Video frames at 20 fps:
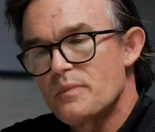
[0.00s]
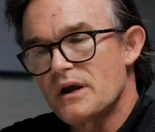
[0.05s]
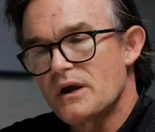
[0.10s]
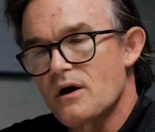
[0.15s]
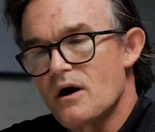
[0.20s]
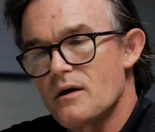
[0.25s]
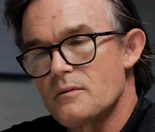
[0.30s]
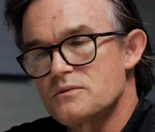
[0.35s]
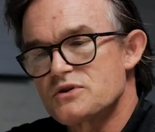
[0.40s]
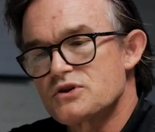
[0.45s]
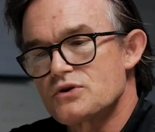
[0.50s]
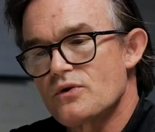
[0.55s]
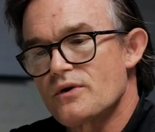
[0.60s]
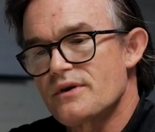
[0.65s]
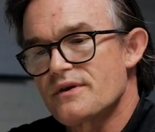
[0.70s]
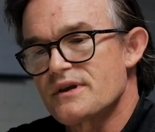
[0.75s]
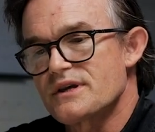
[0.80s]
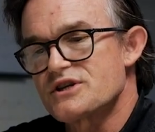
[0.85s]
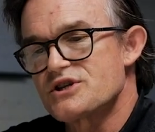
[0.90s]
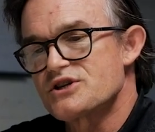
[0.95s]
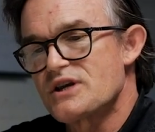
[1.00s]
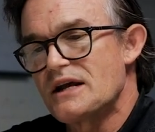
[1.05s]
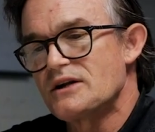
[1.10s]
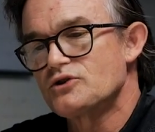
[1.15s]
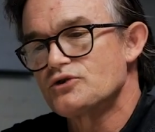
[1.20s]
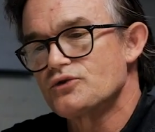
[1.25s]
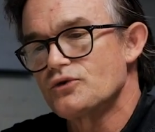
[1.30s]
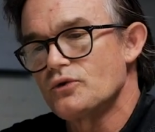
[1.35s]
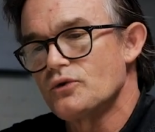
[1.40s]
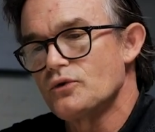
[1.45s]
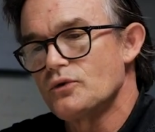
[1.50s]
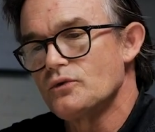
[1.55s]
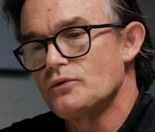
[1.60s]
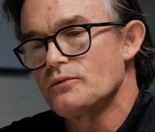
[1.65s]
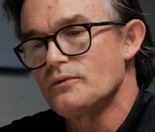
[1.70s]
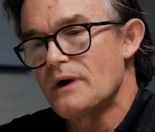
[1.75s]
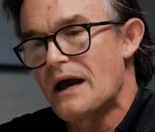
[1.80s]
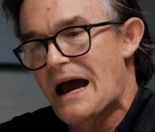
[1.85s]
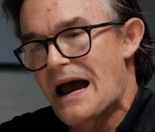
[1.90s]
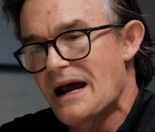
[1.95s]
becomes sort of the
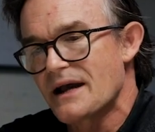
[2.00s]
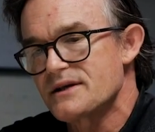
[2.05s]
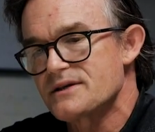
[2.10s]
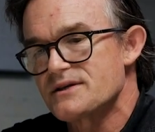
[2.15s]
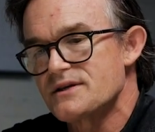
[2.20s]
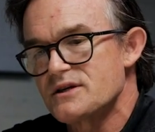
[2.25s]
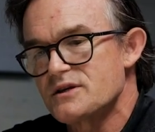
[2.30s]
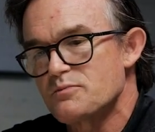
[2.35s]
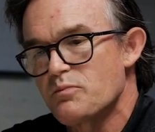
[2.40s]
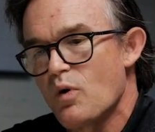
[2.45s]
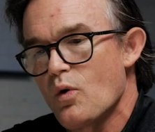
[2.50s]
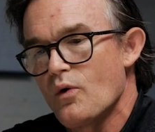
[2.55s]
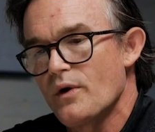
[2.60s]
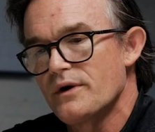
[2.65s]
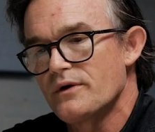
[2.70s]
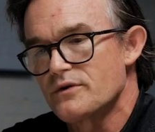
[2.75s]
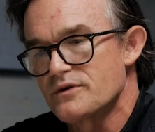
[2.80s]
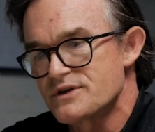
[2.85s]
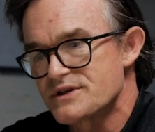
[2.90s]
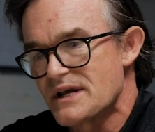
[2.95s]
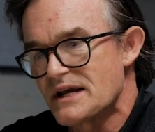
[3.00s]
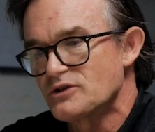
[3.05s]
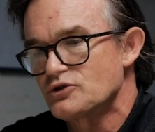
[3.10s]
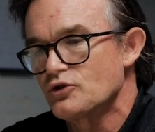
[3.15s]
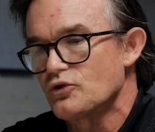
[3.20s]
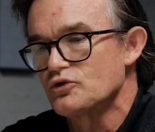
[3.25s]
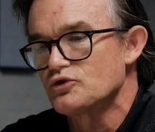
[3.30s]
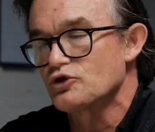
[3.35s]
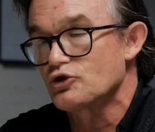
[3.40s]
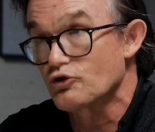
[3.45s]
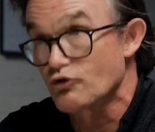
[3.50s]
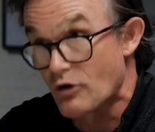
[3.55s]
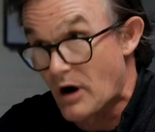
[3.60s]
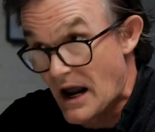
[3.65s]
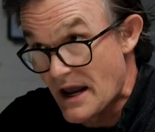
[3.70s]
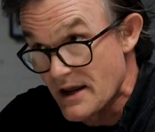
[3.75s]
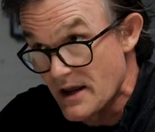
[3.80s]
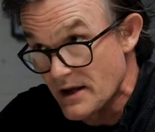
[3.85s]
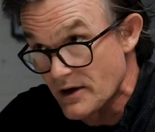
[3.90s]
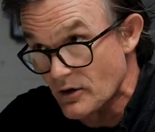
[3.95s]
central axis point or central
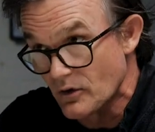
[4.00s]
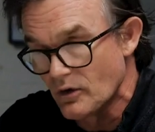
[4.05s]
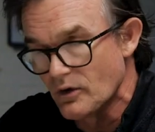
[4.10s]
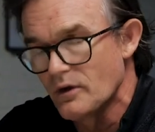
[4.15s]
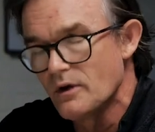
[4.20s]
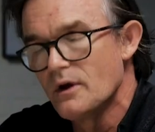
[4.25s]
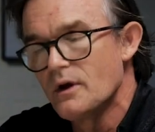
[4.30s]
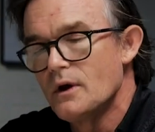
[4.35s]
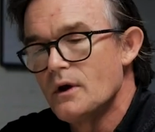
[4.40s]
triangle,